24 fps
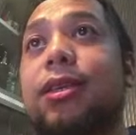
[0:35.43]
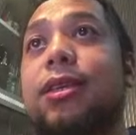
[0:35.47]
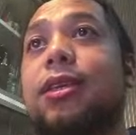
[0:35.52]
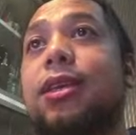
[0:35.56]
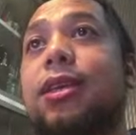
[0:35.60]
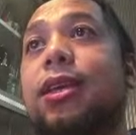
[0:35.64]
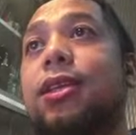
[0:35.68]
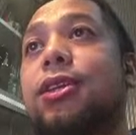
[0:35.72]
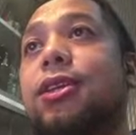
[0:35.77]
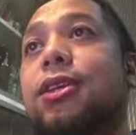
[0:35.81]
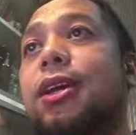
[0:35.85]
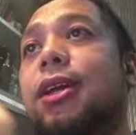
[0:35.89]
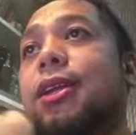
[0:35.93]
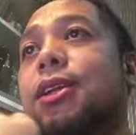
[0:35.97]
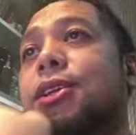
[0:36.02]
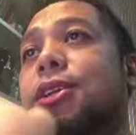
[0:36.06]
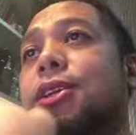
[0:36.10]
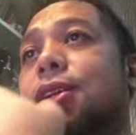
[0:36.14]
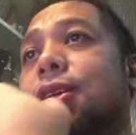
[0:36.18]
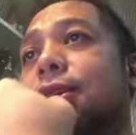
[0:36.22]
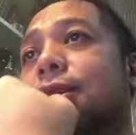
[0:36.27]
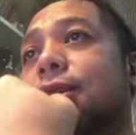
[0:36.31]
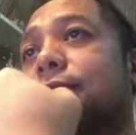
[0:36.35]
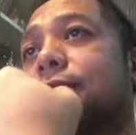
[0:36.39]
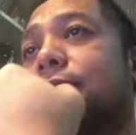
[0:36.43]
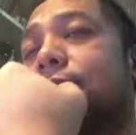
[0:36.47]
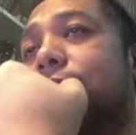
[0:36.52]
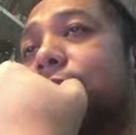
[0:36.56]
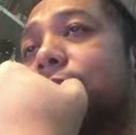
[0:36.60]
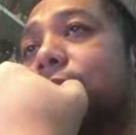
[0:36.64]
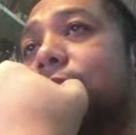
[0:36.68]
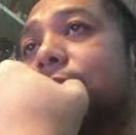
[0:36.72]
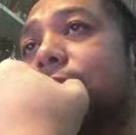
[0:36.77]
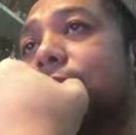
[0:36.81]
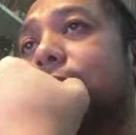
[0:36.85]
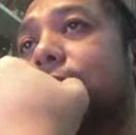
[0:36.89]
and challenges,
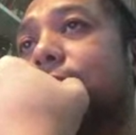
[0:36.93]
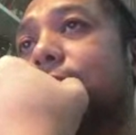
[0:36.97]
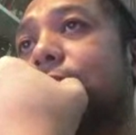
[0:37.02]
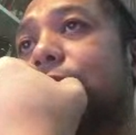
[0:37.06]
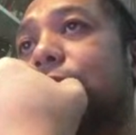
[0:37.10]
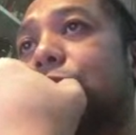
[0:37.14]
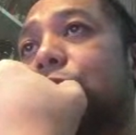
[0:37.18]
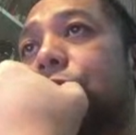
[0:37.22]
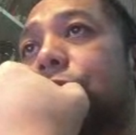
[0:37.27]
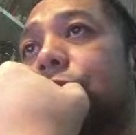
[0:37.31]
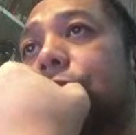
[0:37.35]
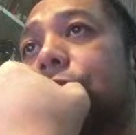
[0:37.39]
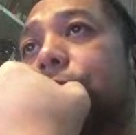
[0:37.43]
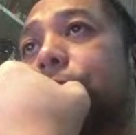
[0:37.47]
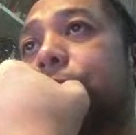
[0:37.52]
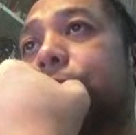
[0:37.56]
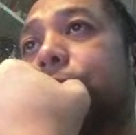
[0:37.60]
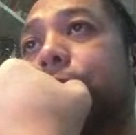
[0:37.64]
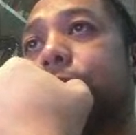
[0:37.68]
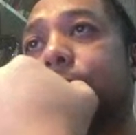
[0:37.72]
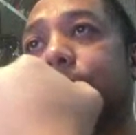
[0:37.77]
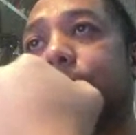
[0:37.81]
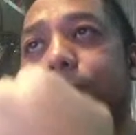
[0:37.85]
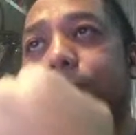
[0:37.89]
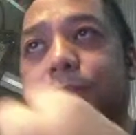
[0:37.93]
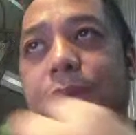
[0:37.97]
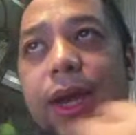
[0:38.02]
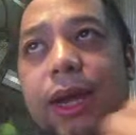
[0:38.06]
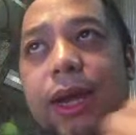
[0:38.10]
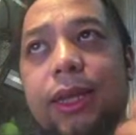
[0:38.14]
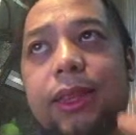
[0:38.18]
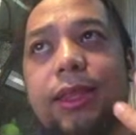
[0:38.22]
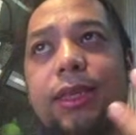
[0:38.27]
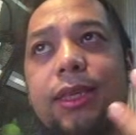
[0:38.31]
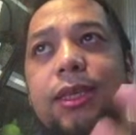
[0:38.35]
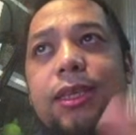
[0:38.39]
to
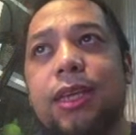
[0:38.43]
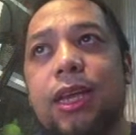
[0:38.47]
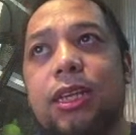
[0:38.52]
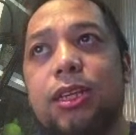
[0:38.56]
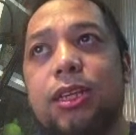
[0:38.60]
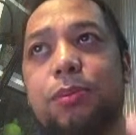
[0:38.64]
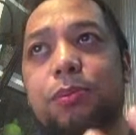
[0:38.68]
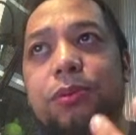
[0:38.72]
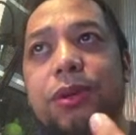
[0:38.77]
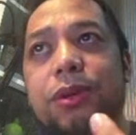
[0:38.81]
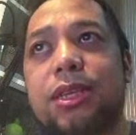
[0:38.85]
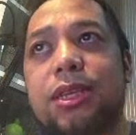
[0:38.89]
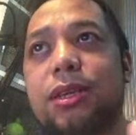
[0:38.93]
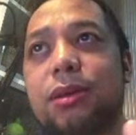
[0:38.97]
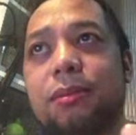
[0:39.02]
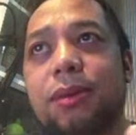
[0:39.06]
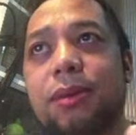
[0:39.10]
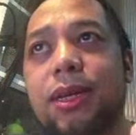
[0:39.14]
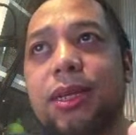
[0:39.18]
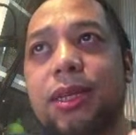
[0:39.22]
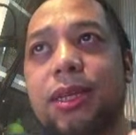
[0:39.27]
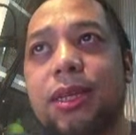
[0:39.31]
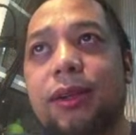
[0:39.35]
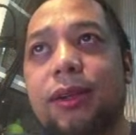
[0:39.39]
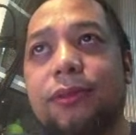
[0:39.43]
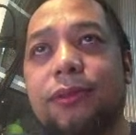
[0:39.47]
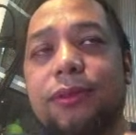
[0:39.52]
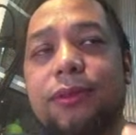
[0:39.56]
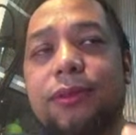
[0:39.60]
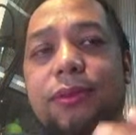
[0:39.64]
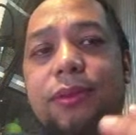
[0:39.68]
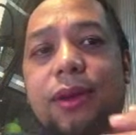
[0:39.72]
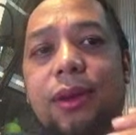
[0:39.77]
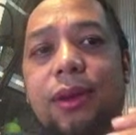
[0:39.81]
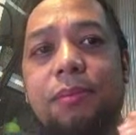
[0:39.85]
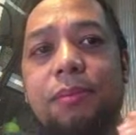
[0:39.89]
practice expressing myself
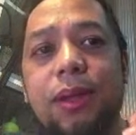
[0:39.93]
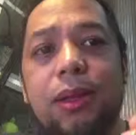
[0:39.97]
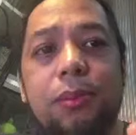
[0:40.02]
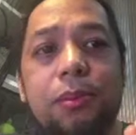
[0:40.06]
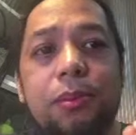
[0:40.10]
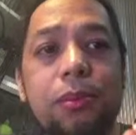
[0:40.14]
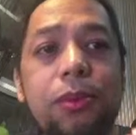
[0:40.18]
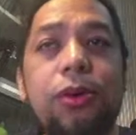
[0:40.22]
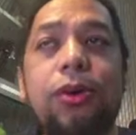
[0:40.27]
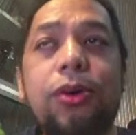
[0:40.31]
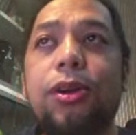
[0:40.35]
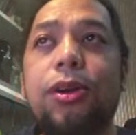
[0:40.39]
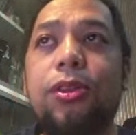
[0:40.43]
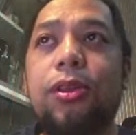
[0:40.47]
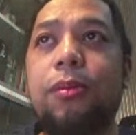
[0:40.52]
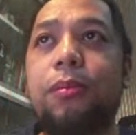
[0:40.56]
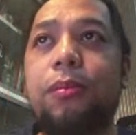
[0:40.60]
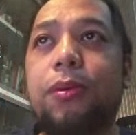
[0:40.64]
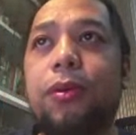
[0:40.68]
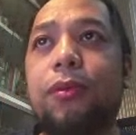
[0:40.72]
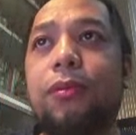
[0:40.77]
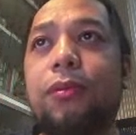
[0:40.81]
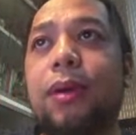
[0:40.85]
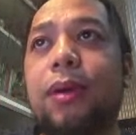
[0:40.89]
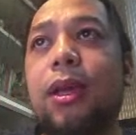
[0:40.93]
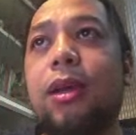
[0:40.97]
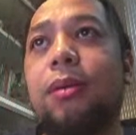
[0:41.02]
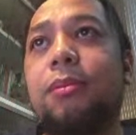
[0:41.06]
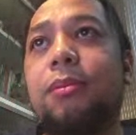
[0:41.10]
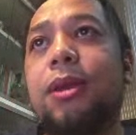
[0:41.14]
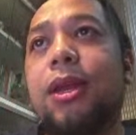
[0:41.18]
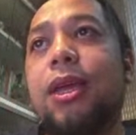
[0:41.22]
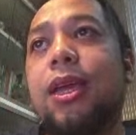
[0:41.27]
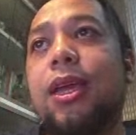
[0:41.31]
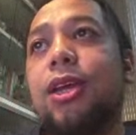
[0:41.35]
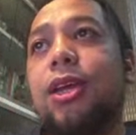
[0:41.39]
a bit more, to improve my
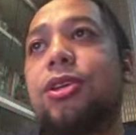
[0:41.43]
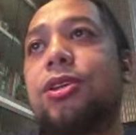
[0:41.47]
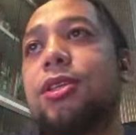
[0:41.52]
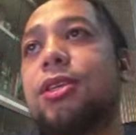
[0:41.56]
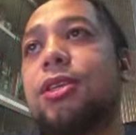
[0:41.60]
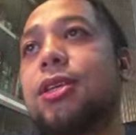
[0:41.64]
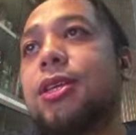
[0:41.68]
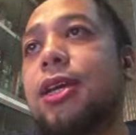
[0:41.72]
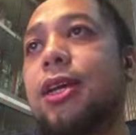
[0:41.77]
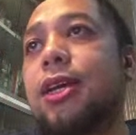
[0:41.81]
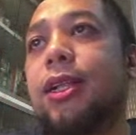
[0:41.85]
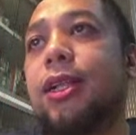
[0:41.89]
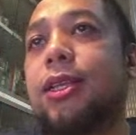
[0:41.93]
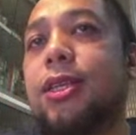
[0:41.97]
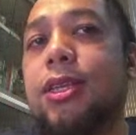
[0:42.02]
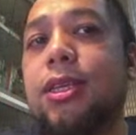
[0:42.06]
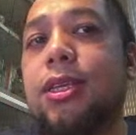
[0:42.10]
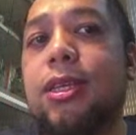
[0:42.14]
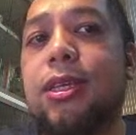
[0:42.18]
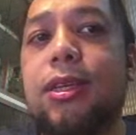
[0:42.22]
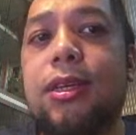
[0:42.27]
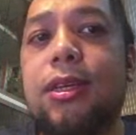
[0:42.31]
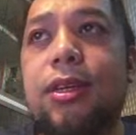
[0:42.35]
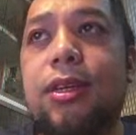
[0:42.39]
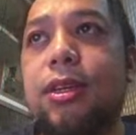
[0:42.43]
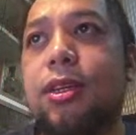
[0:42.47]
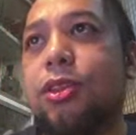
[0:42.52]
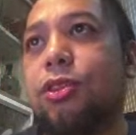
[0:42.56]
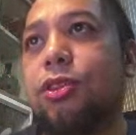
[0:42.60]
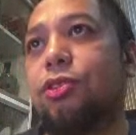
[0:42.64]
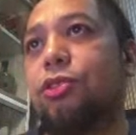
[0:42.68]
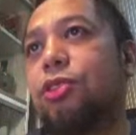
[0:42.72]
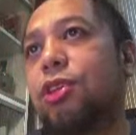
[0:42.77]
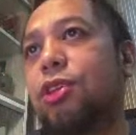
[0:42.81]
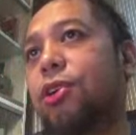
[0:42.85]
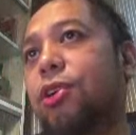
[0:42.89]
communication skills, to
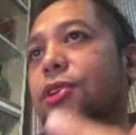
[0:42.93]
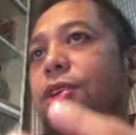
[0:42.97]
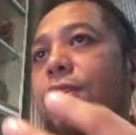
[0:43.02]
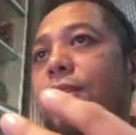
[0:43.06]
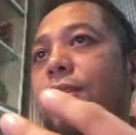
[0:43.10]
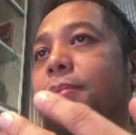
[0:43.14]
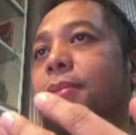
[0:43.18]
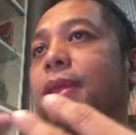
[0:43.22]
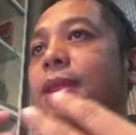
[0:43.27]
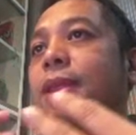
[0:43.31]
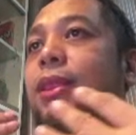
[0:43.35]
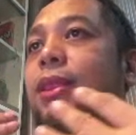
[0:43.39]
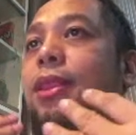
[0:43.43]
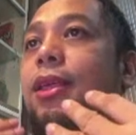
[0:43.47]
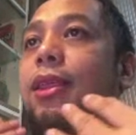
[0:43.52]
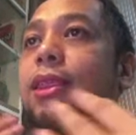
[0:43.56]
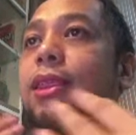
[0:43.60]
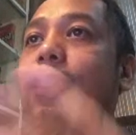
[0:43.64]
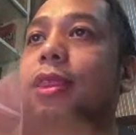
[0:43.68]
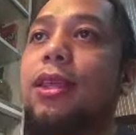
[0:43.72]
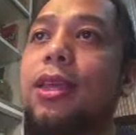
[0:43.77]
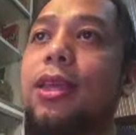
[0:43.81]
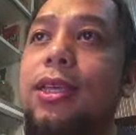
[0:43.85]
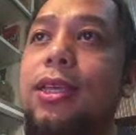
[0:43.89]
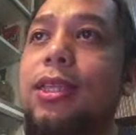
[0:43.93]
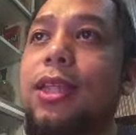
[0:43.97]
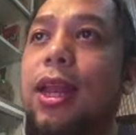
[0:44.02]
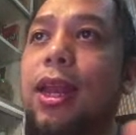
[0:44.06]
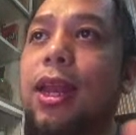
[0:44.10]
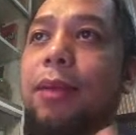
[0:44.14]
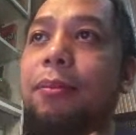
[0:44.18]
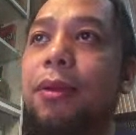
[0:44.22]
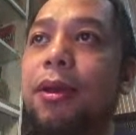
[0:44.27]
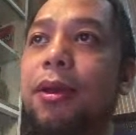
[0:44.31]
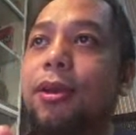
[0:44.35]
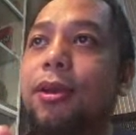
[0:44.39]
document the things that
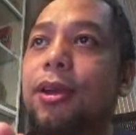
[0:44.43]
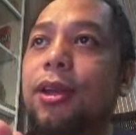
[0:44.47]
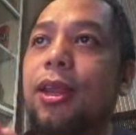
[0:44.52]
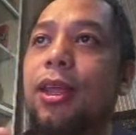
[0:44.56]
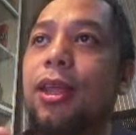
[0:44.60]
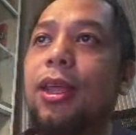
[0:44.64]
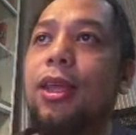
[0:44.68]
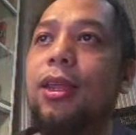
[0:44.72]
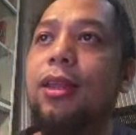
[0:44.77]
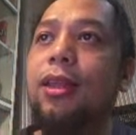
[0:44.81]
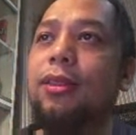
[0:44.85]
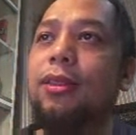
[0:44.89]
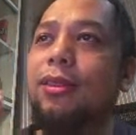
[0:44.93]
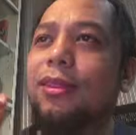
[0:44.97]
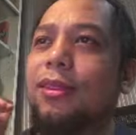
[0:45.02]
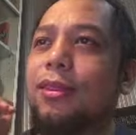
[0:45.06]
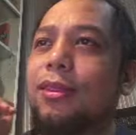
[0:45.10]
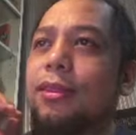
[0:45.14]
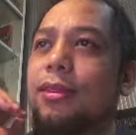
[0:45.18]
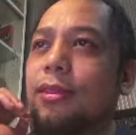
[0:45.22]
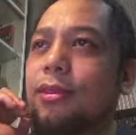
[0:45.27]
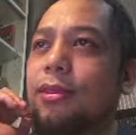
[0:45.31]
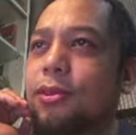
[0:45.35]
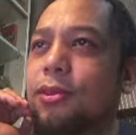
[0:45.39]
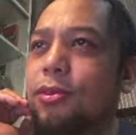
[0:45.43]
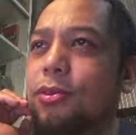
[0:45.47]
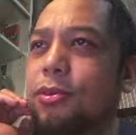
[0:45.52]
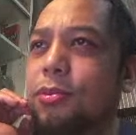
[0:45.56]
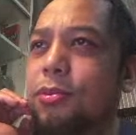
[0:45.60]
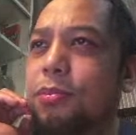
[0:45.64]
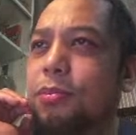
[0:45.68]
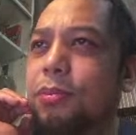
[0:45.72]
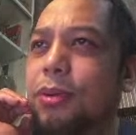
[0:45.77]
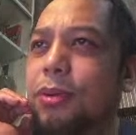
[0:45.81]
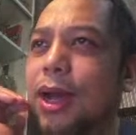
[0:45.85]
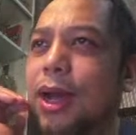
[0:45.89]
I'm learning, to
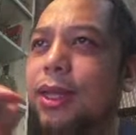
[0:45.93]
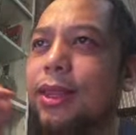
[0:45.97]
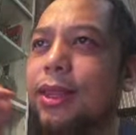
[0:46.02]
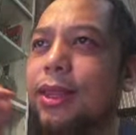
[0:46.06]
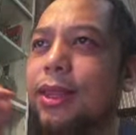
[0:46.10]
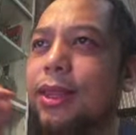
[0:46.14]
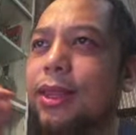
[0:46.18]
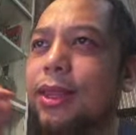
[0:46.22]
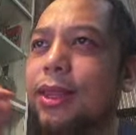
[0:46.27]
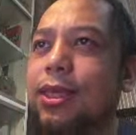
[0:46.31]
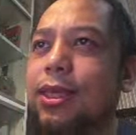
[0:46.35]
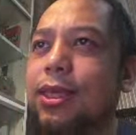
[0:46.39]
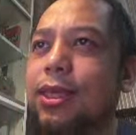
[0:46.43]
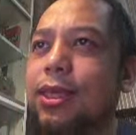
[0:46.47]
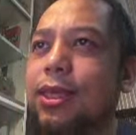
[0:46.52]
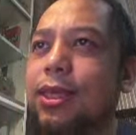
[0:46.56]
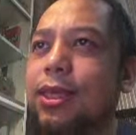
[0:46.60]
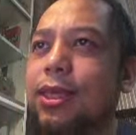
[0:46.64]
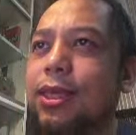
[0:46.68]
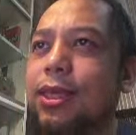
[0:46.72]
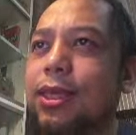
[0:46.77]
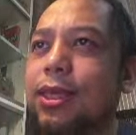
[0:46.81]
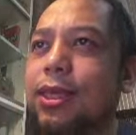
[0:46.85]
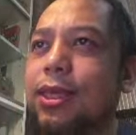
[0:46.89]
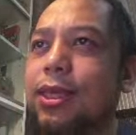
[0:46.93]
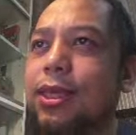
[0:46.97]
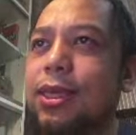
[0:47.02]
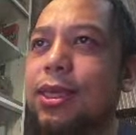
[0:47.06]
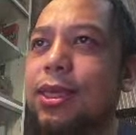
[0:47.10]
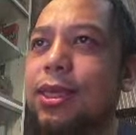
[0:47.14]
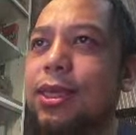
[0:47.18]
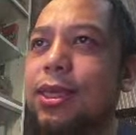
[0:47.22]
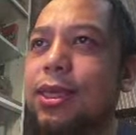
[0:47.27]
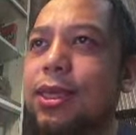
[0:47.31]
practice telling stories,